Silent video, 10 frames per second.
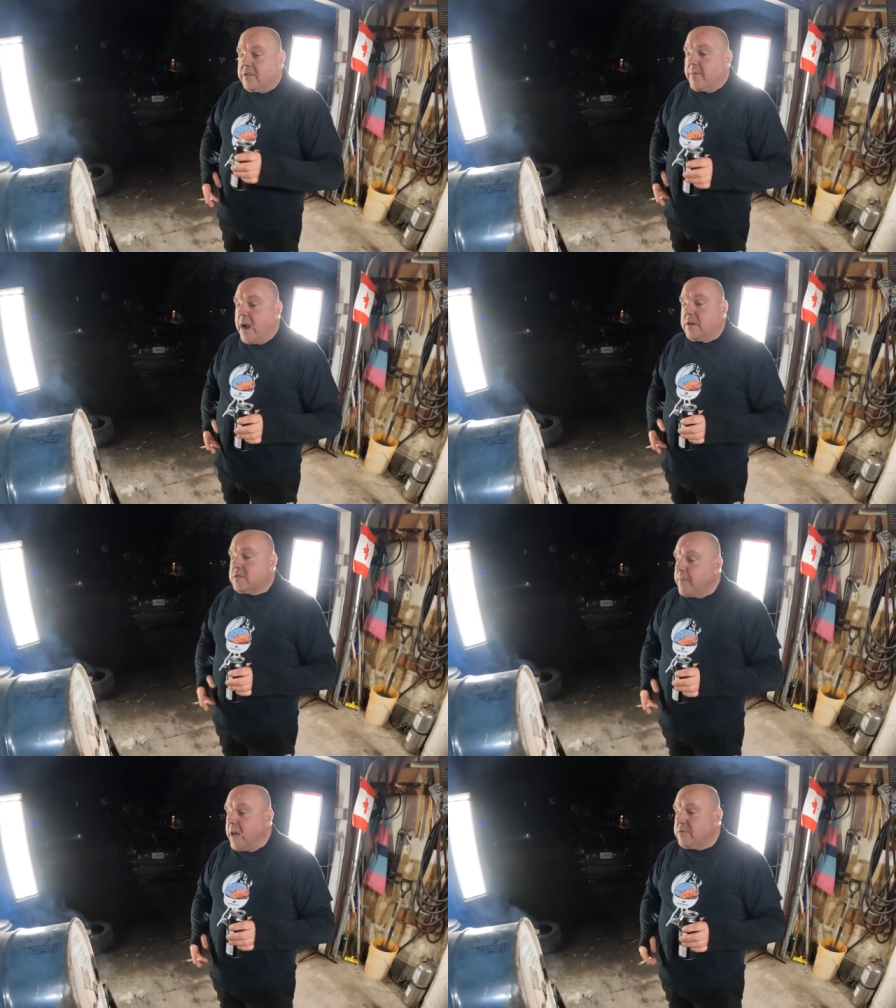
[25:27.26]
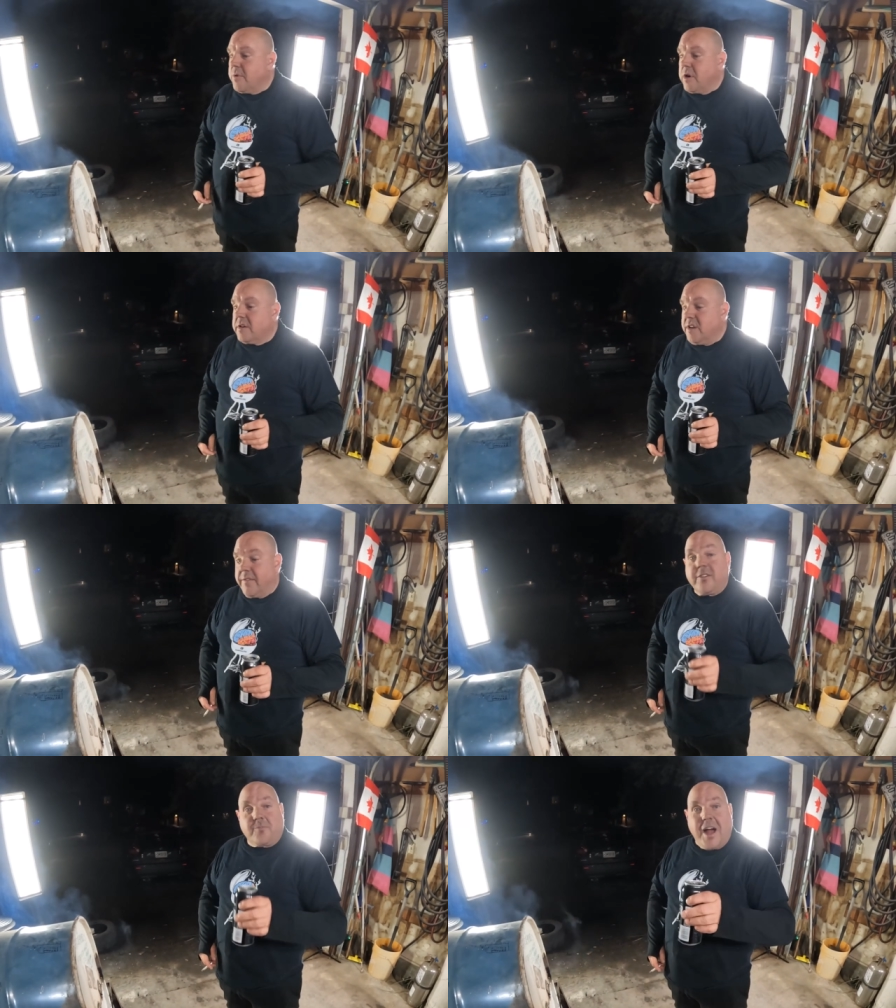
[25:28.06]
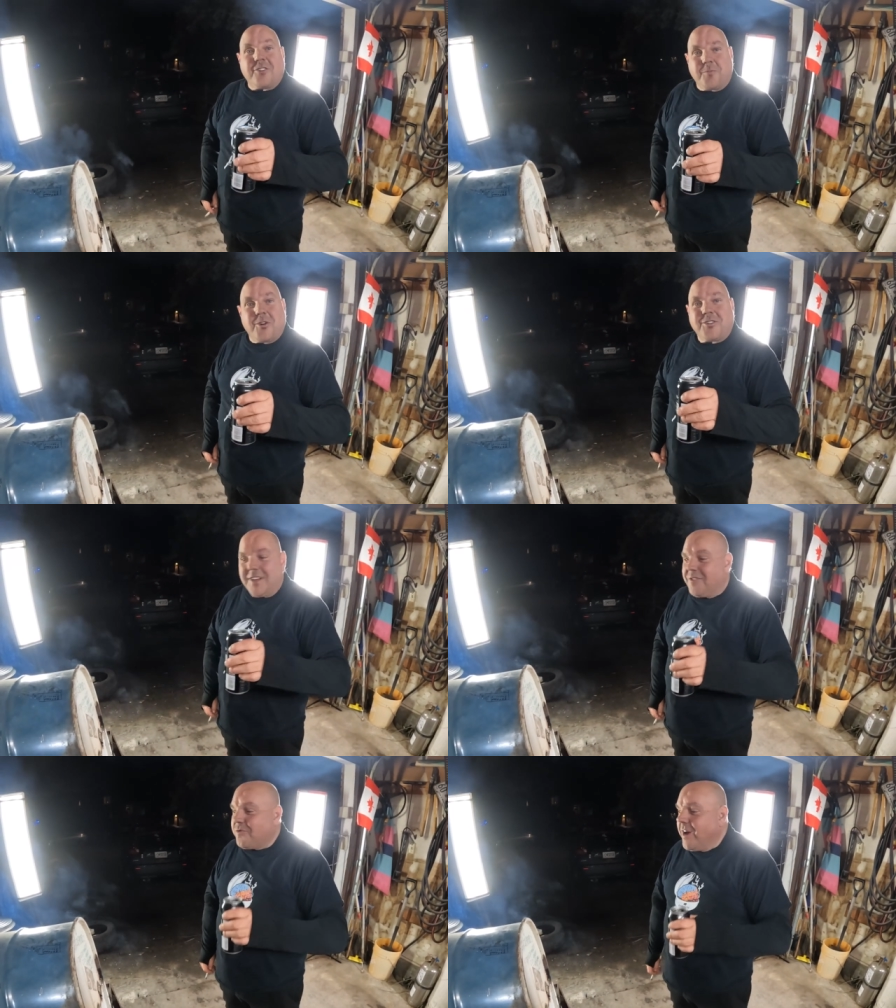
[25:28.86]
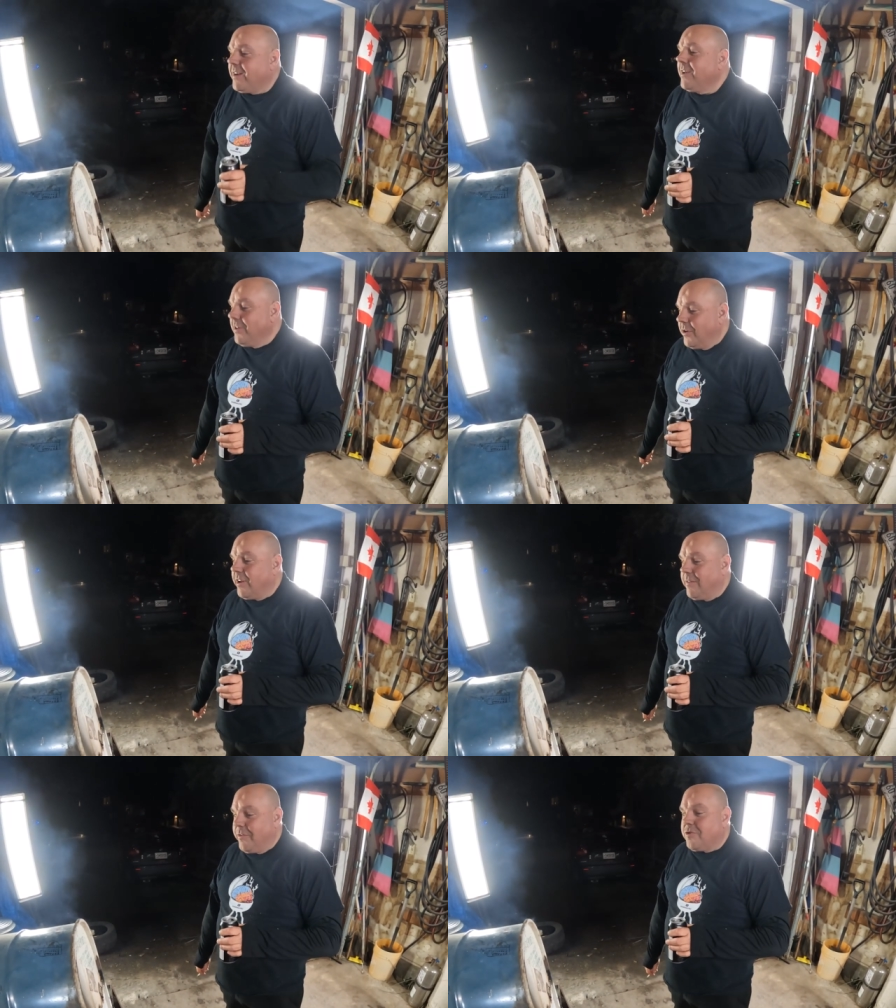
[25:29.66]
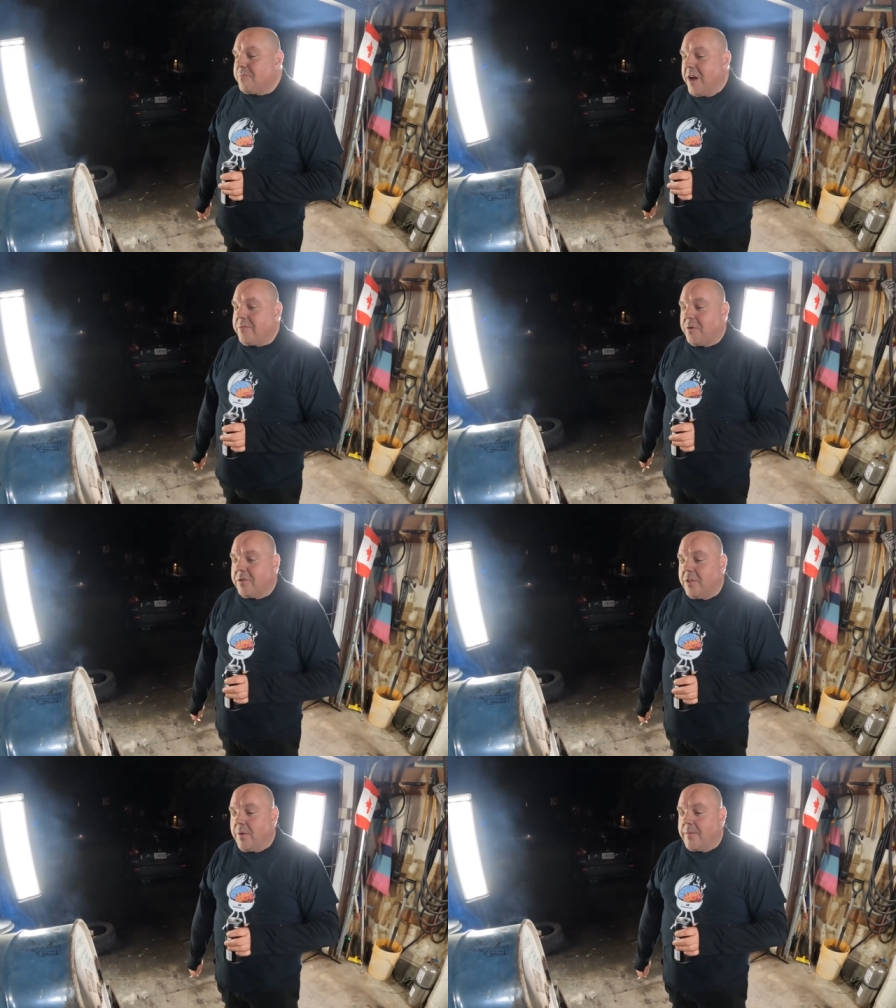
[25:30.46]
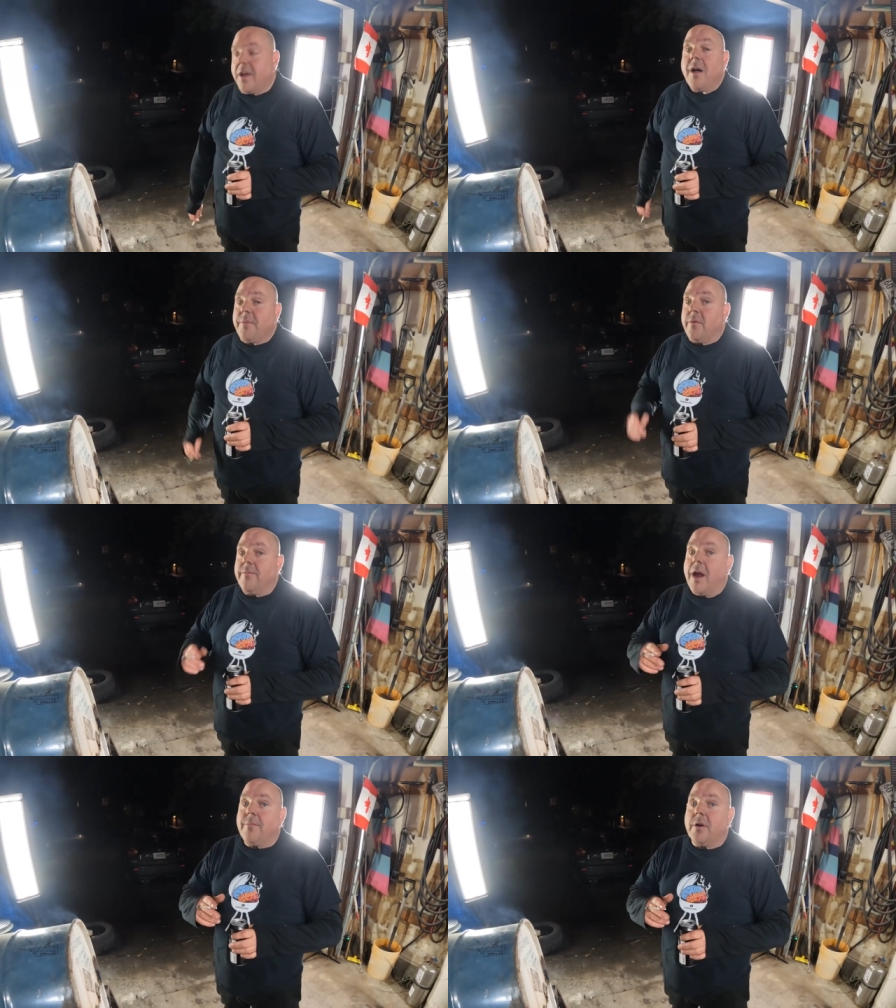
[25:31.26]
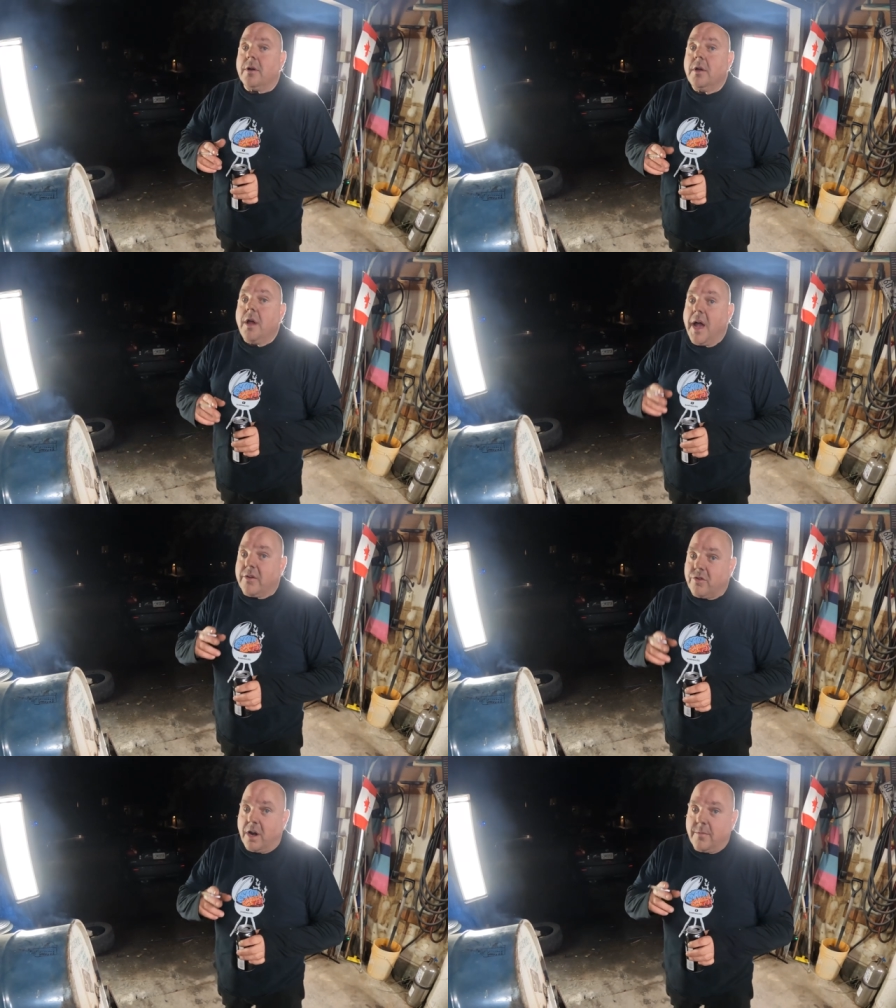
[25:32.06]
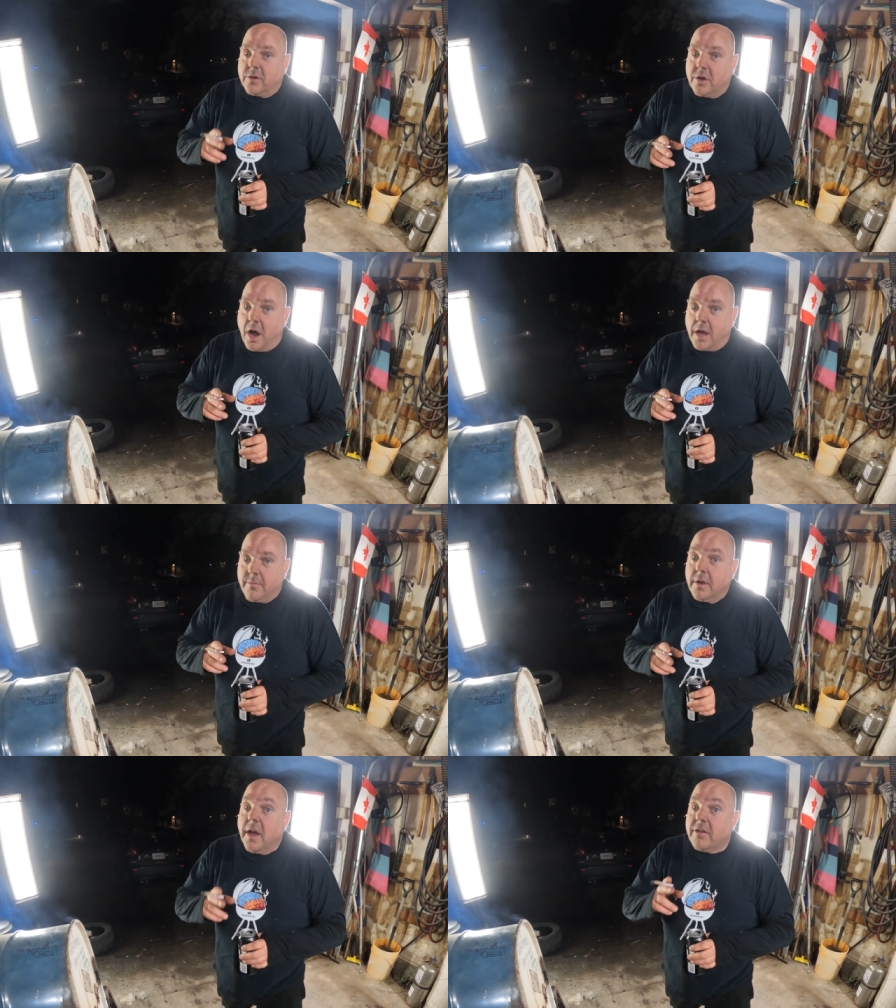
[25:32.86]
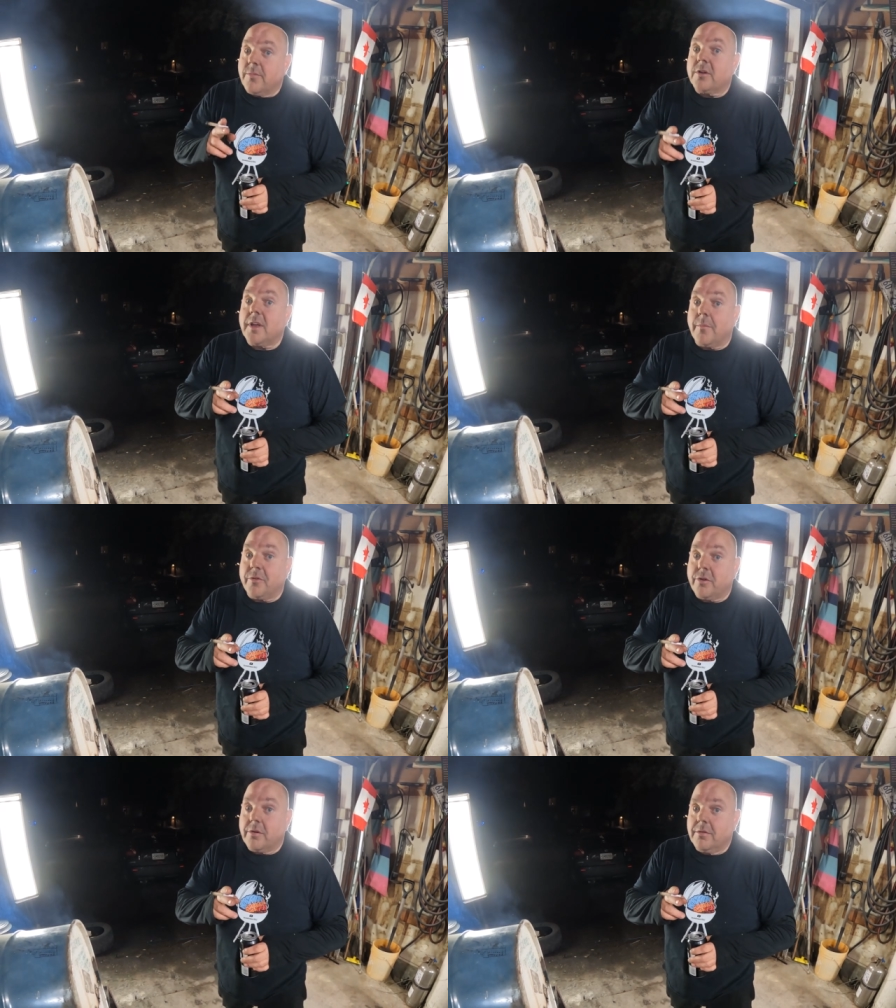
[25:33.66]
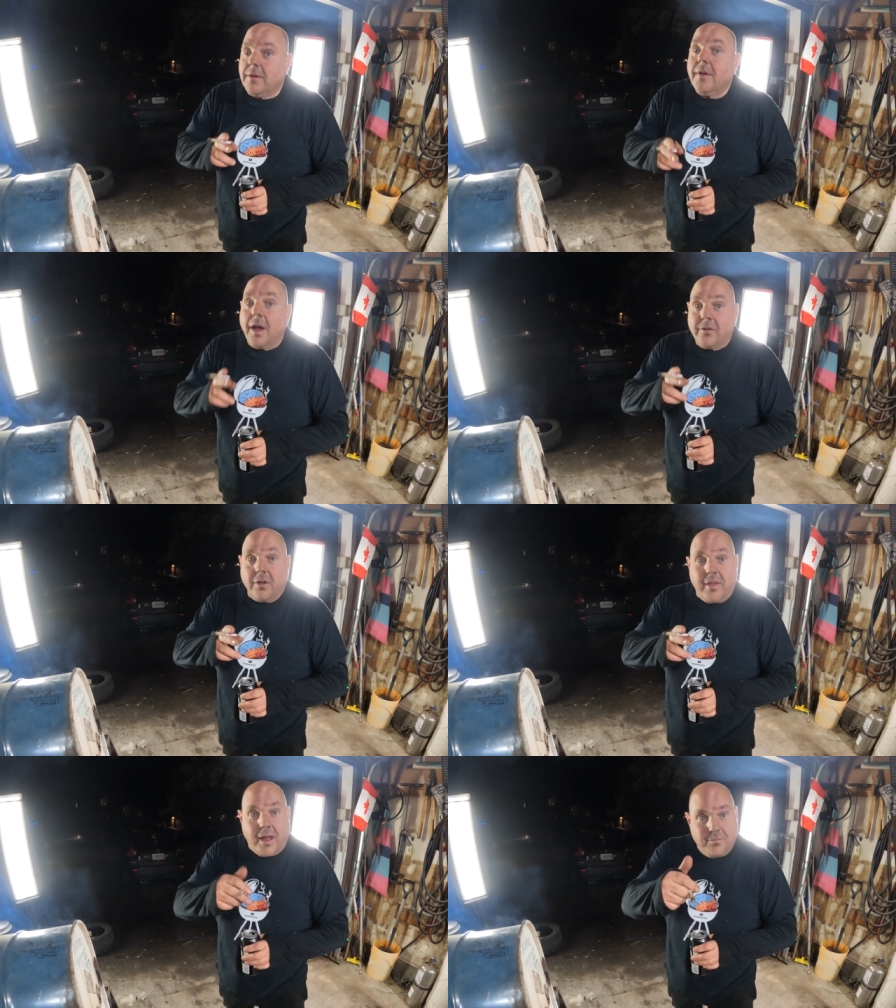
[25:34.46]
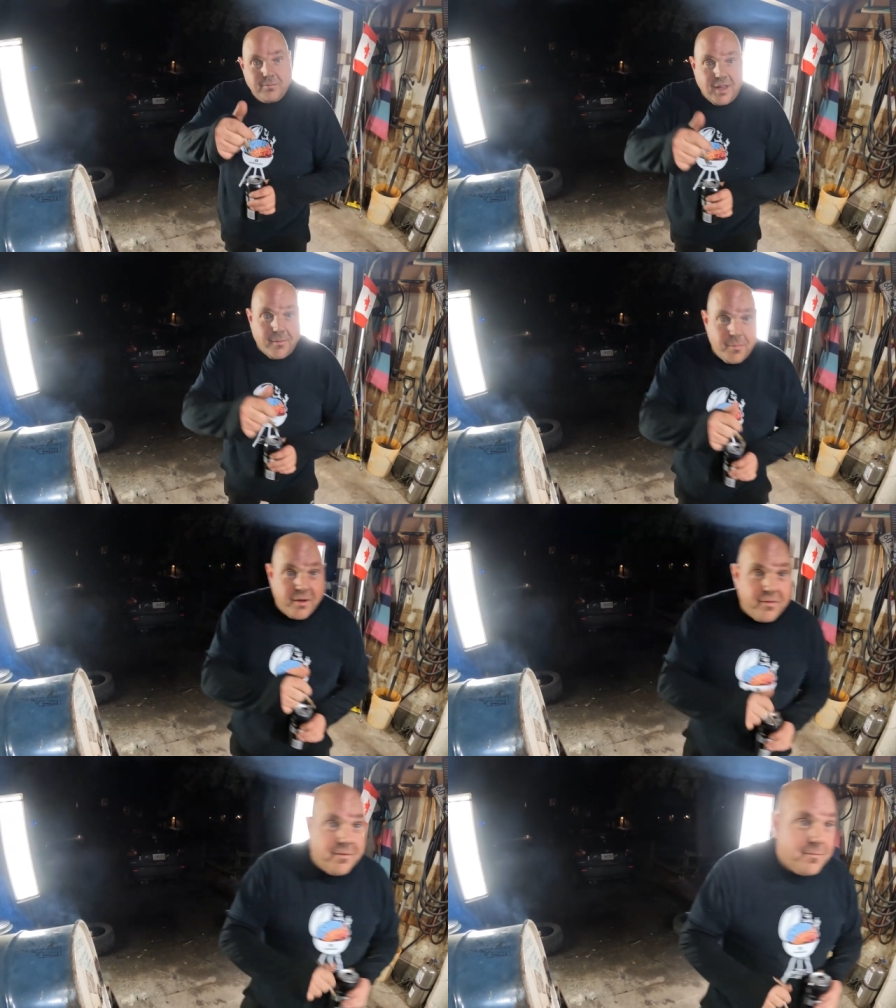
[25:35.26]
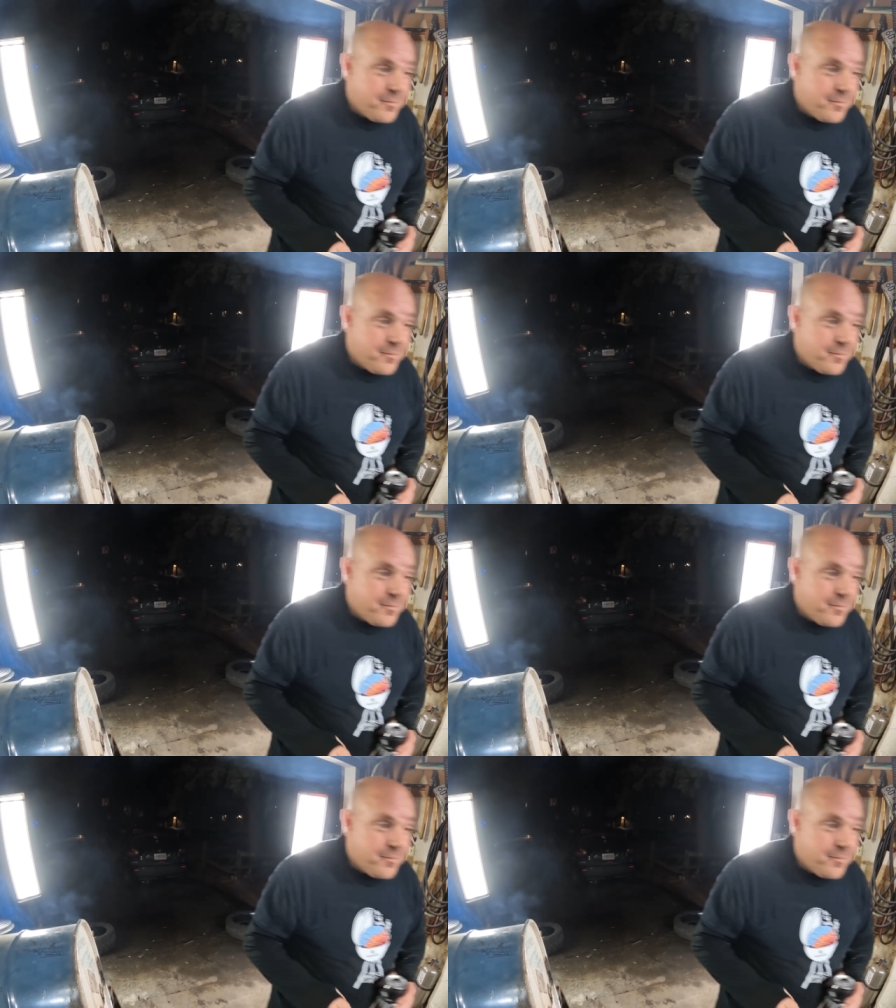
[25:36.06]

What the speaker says: it doesn't matter. Smash burgers, even smash burgers. That's right. You can even do smash burgers on the Weber. But remember, it's not about time, it's about temperature. Until then, keep it beefy.